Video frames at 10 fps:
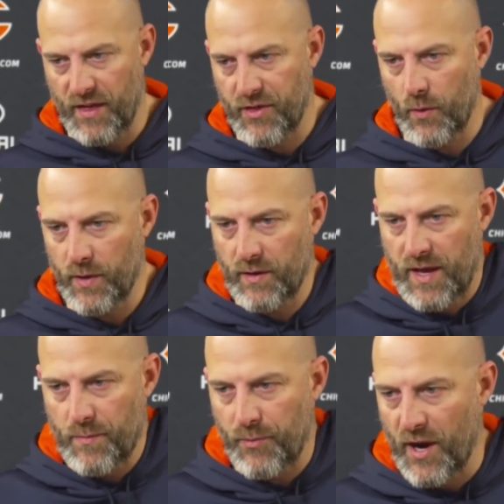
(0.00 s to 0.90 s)
I thought we were
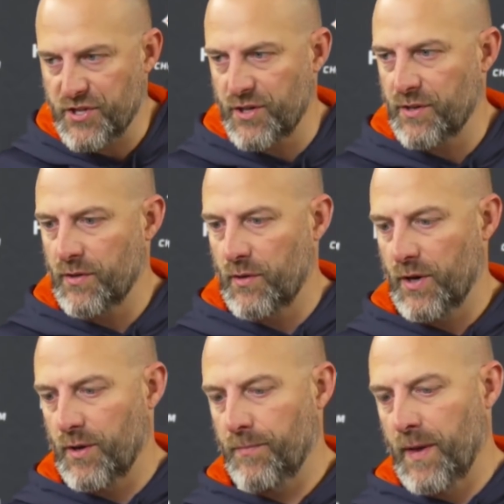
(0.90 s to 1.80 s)
getting pressure
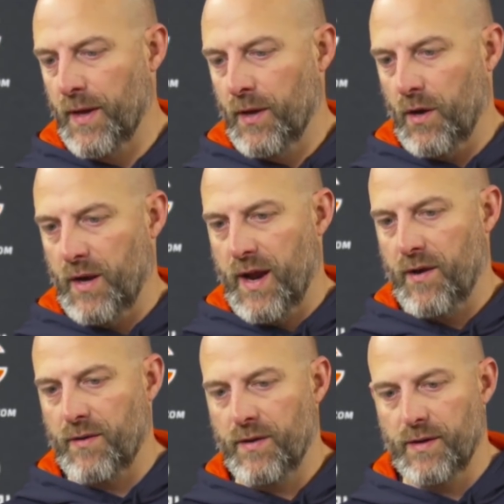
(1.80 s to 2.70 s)
on them, on
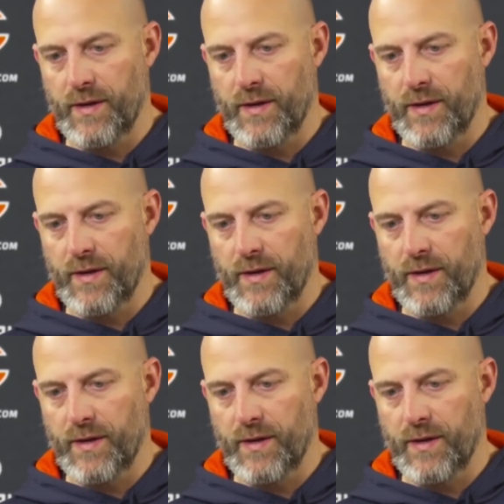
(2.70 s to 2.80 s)
Aaron.